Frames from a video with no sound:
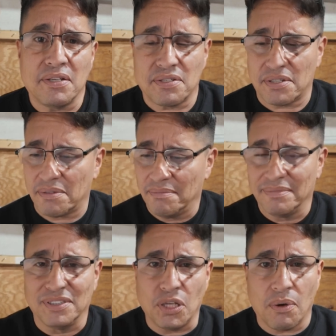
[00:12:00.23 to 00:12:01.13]
else,
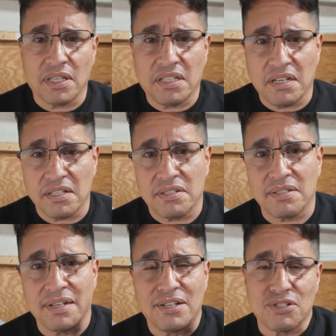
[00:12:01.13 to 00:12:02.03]
no other
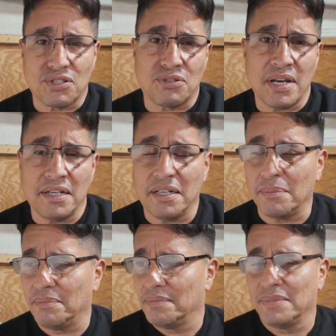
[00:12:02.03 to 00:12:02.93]
cuts, straight
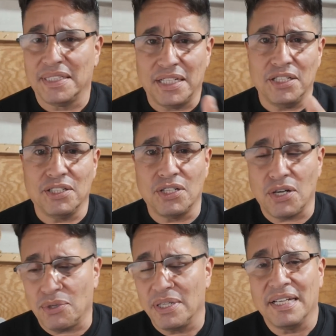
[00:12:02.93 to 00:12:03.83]
up. Here you
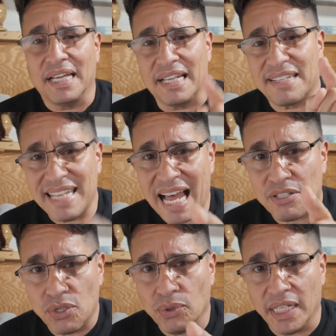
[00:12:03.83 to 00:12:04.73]
go. It's
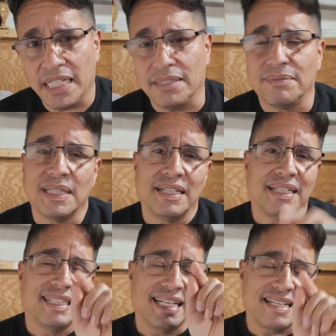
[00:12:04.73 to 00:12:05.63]
not too late.
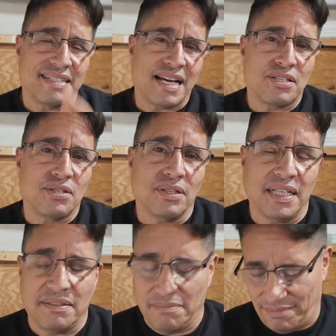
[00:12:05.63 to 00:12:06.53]
It's not too
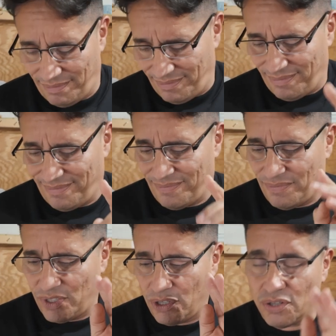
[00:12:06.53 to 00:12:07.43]
late
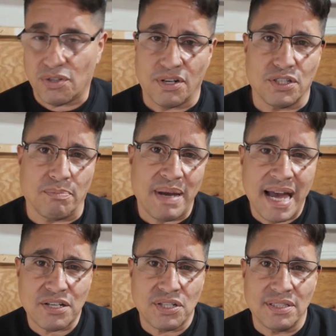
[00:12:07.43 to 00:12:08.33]
to start your
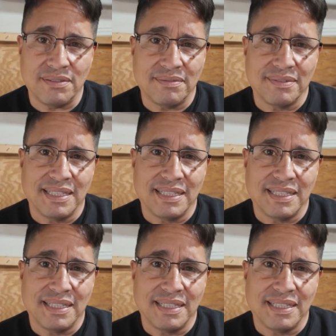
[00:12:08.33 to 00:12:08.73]
passion,